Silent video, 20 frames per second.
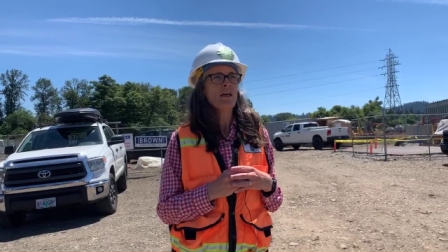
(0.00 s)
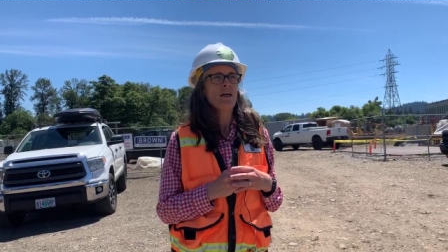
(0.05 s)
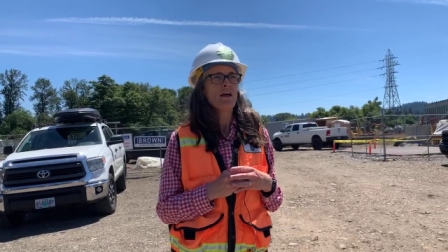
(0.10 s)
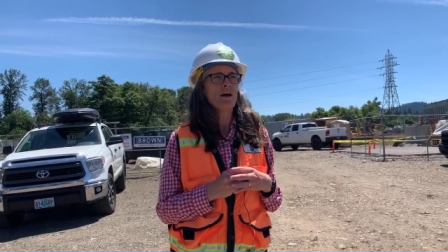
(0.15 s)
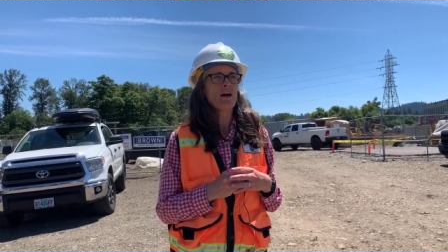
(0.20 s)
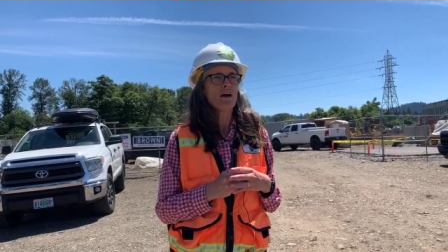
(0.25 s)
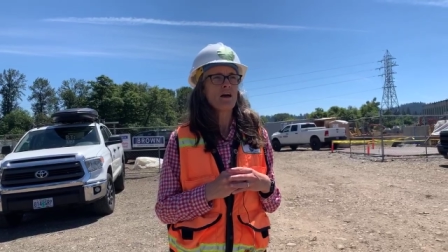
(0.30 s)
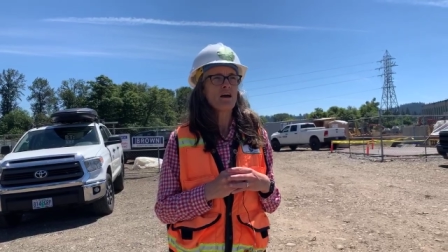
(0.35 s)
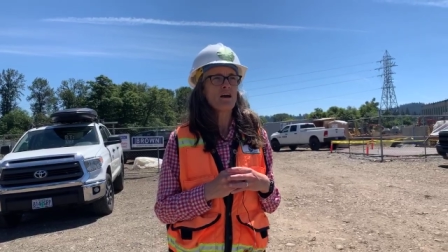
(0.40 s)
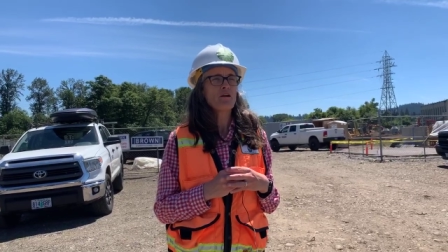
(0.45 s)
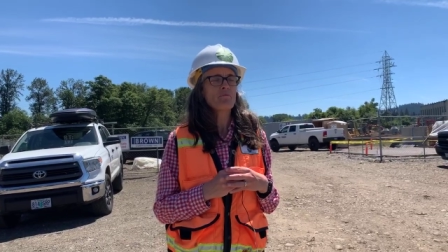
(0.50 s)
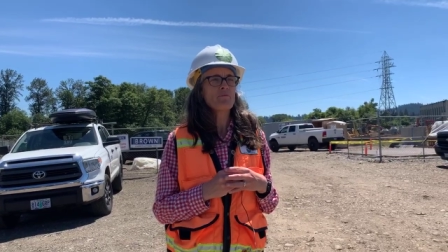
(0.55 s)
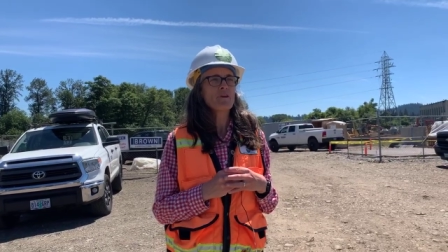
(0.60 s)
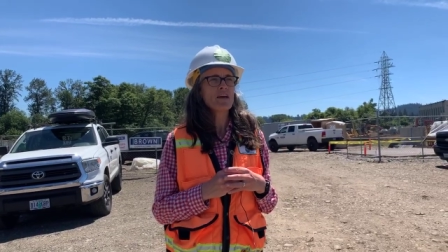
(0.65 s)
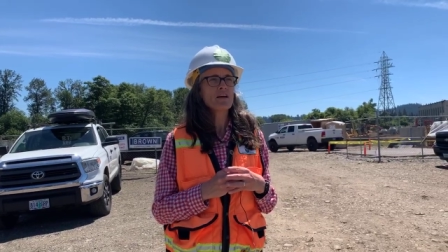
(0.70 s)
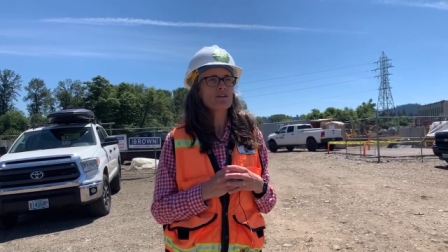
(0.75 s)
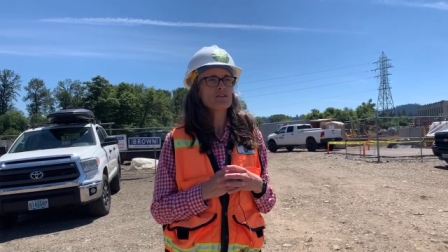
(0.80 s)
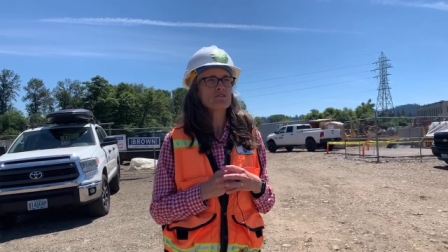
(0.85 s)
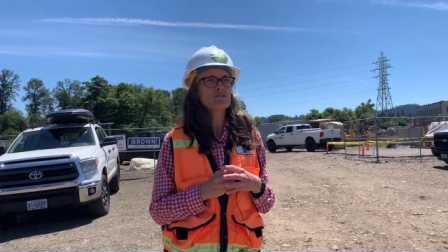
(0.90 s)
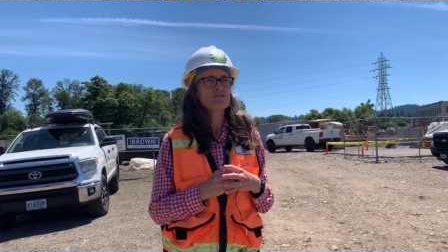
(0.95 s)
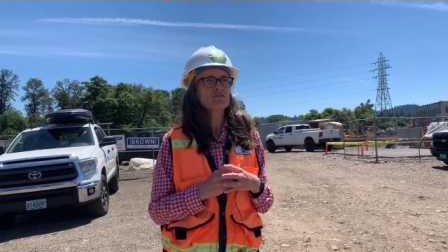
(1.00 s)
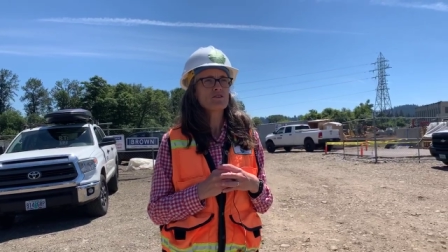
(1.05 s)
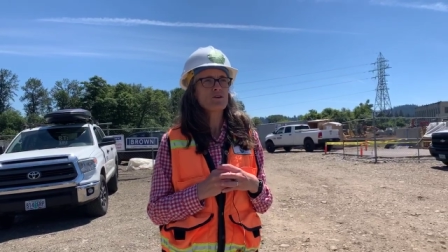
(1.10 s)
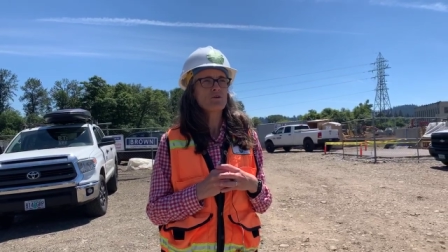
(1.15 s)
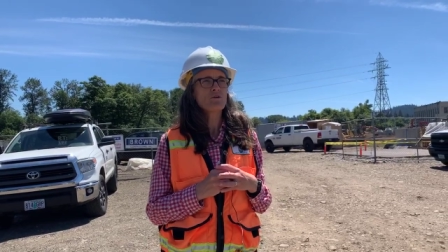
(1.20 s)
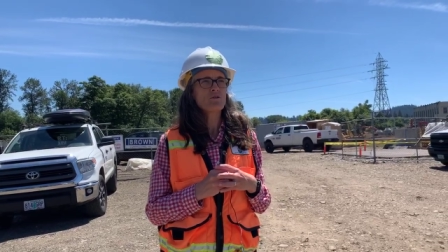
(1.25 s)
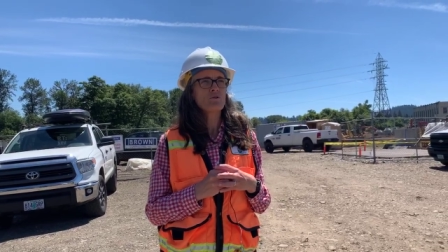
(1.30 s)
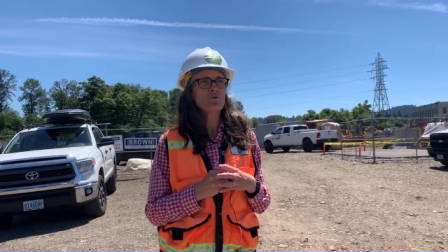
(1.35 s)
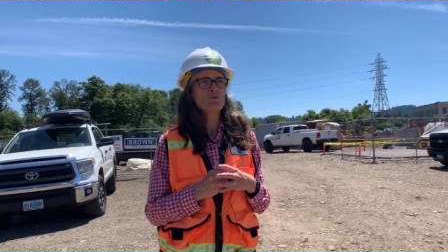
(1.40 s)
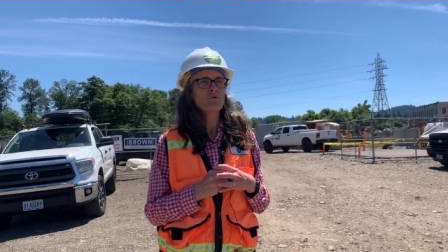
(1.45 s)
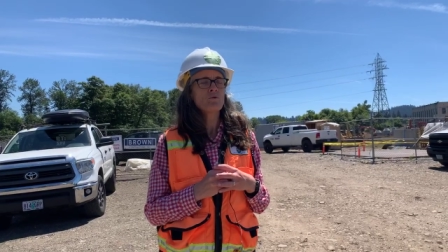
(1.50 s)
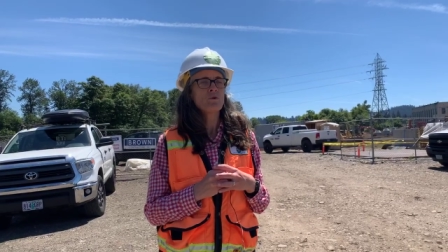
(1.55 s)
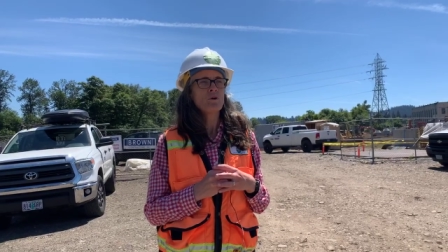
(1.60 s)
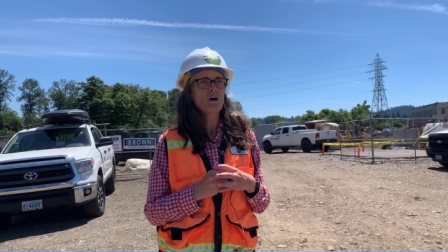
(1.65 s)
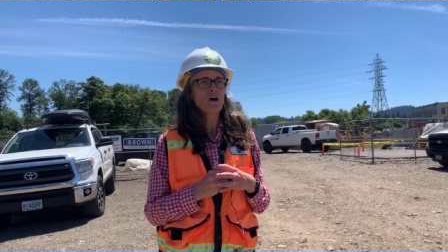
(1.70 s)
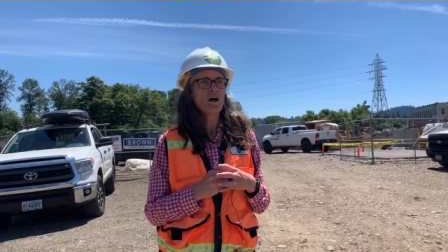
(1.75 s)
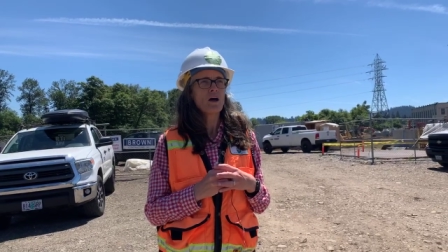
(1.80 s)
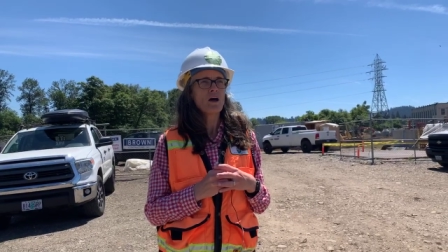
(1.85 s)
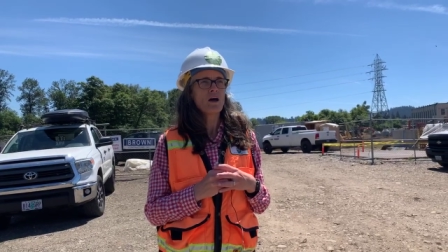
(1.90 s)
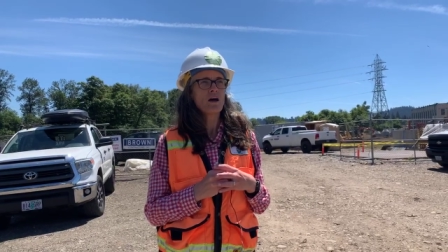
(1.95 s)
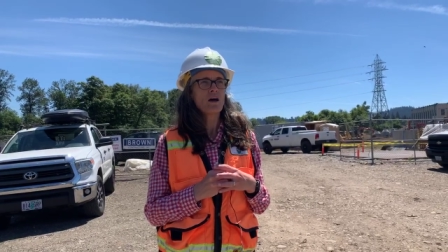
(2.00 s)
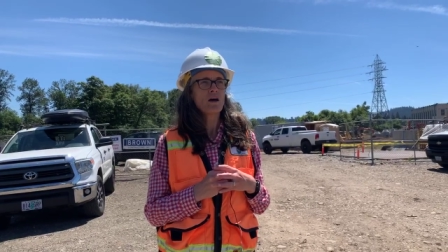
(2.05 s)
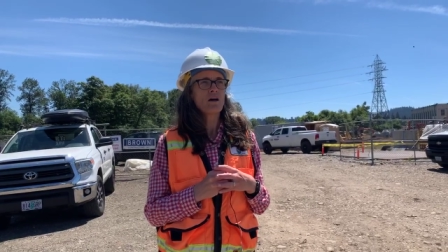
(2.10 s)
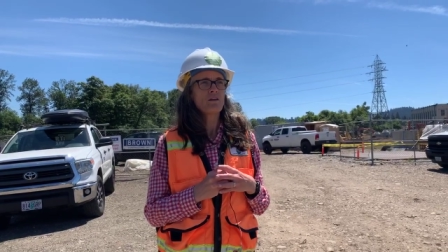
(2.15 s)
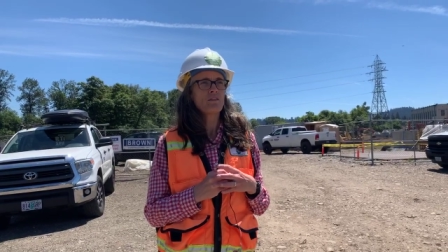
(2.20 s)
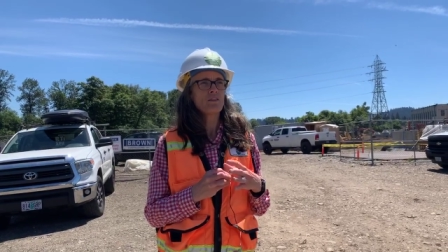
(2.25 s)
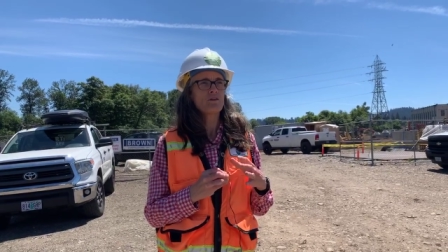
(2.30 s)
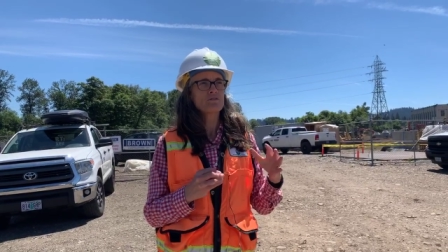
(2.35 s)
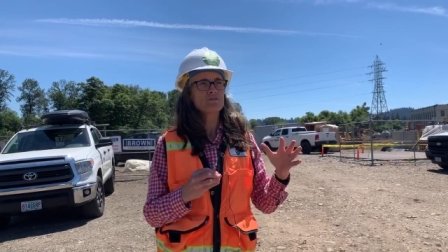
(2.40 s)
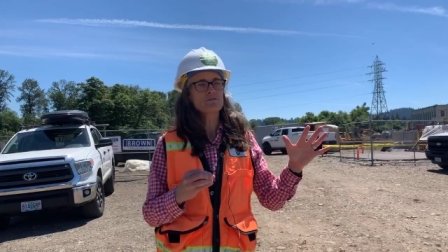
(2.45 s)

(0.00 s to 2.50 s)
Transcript: And so there